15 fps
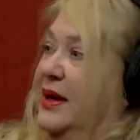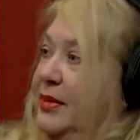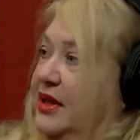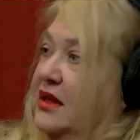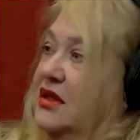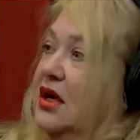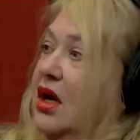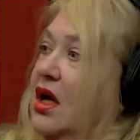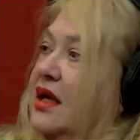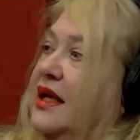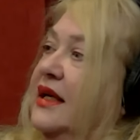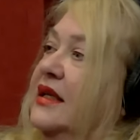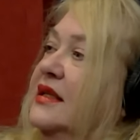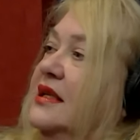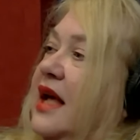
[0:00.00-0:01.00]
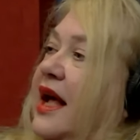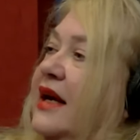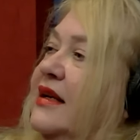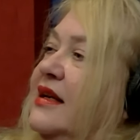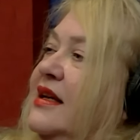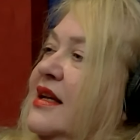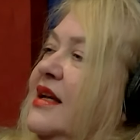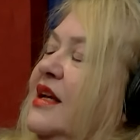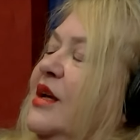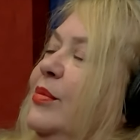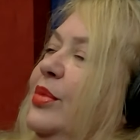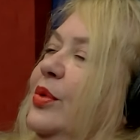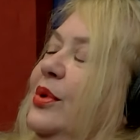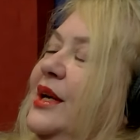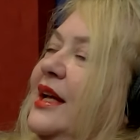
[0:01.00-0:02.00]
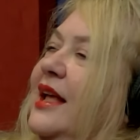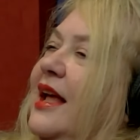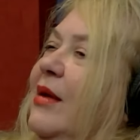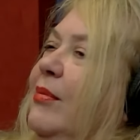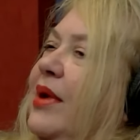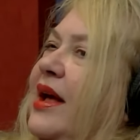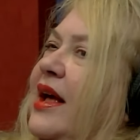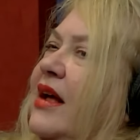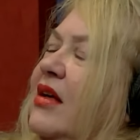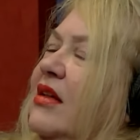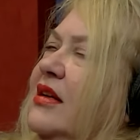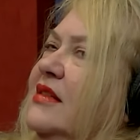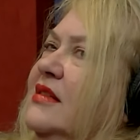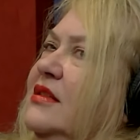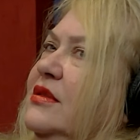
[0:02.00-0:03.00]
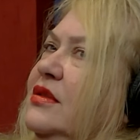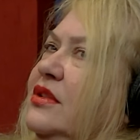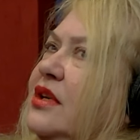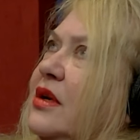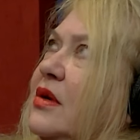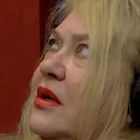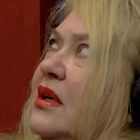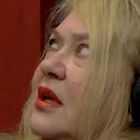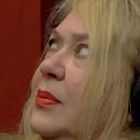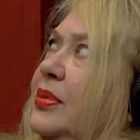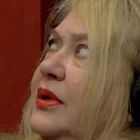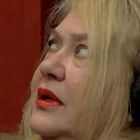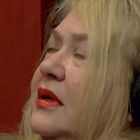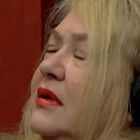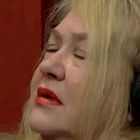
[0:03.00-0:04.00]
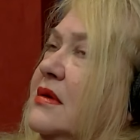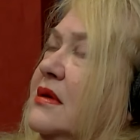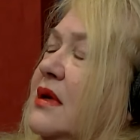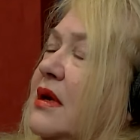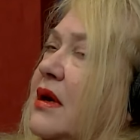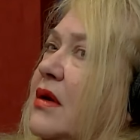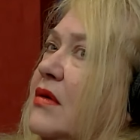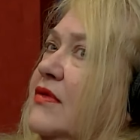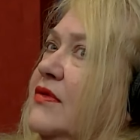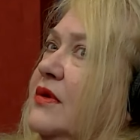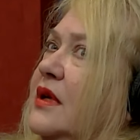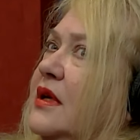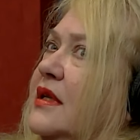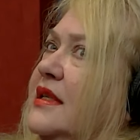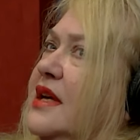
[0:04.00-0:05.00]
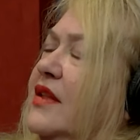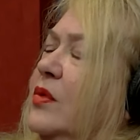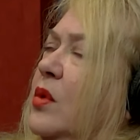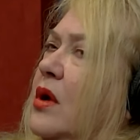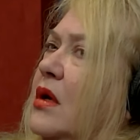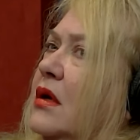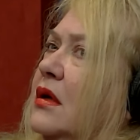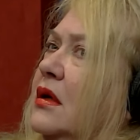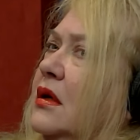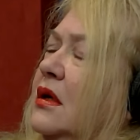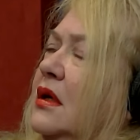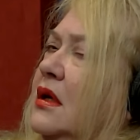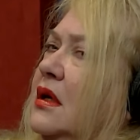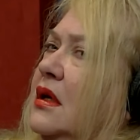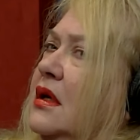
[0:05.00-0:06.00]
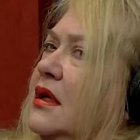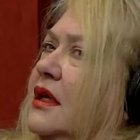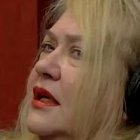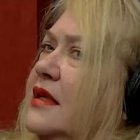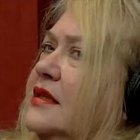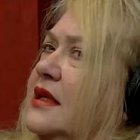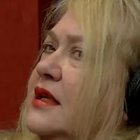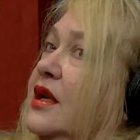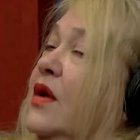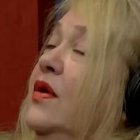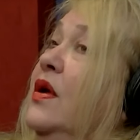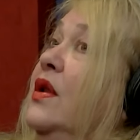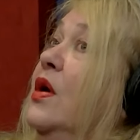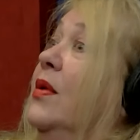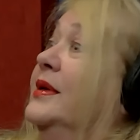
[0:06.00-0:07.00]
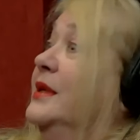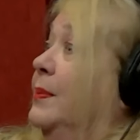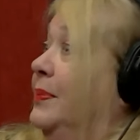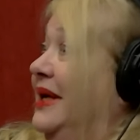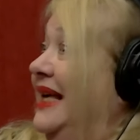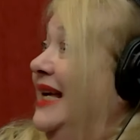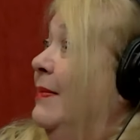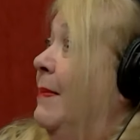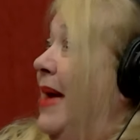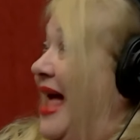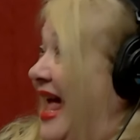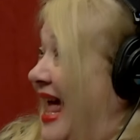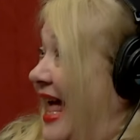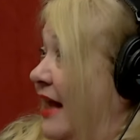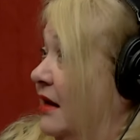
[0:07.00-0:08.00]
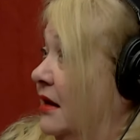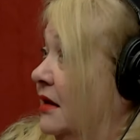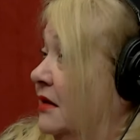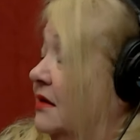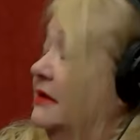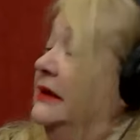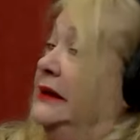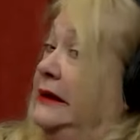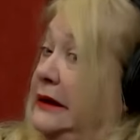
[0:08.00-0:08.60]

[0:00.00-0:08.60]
the dog had attacked. Mm-hmm. But when he came back on his new show a couple years ago, uh, Deathwalker, Nick said, "No, no, no. It was a pig man. A like, pig